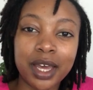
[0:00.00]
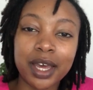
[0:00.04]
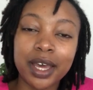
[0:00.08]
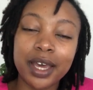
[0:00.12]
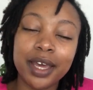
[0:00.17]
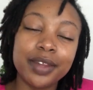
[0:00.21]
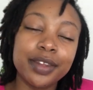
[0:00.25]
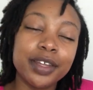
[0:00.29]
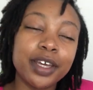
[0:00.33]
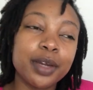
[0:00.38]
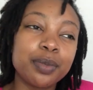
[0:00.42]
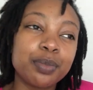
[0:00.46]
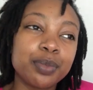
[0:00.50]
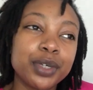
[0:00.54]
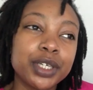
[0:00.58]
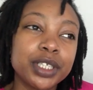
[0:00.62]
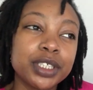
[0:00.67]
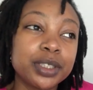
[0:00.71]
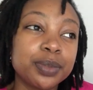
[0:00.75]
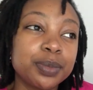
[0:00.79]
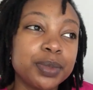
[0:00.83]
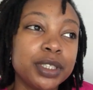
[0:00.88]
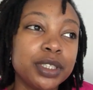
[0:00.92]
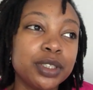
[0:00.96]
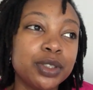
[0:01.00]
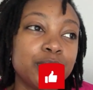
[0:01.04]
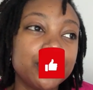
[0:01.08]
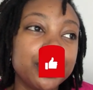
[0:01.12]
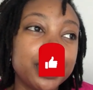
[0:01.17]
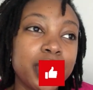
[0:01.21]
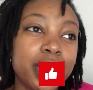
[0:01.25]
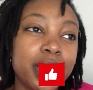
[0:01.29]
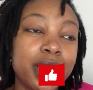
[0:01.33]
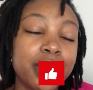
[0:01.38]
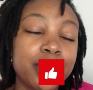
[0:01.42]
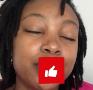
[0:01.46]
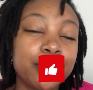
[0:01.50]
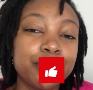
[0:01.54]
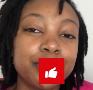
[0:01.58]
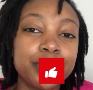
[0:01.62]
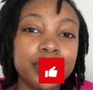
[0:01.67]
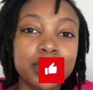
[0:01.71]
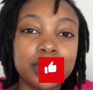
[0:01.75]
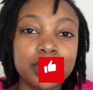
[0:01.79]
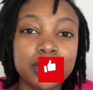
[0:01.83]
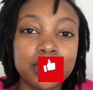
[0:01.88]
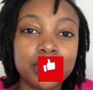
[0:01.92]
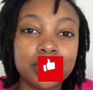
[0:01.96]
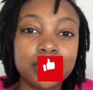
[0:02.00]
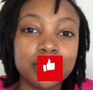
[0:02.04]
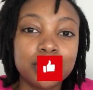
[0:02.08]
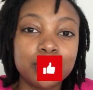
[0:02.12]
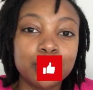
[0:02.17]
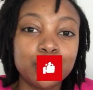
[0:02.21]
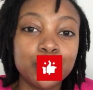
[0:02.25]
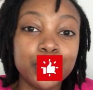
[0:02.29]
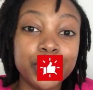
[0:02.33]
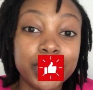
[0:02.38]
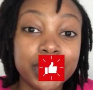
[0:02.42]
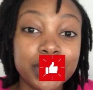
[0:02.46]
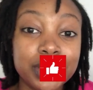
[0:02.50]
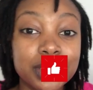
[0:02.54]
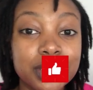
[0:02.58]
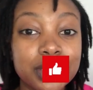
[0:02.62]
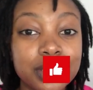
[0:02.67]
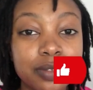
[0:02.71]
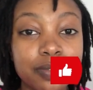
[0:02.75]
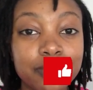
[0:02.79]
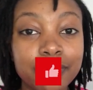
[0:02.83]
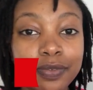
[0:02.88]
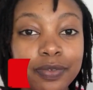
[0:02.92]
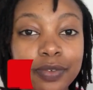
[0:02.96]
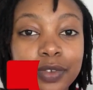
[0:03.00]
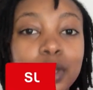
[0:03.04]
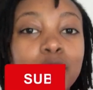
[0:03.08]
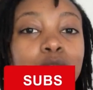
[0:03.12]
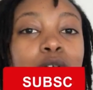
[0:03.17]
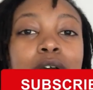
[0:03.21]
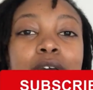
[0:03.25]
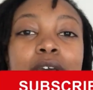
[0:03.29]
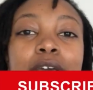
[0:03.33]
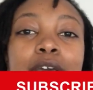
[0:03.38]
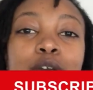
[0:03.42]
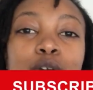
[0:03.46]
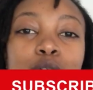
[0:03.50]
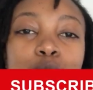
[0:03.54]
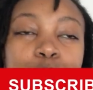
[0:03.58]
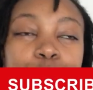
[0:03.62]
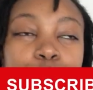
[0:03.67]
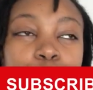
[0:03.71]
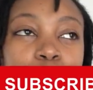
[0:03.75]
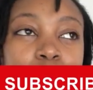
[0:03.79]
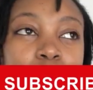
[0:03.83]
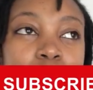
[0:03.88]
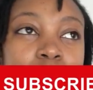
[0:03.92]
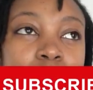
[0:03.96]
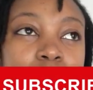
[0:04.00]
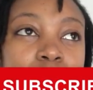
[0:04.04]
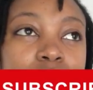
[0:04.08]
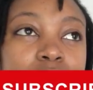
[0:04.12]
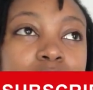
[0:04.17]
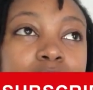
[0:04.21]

and that brings me to the end of this week's vlog i hope you liked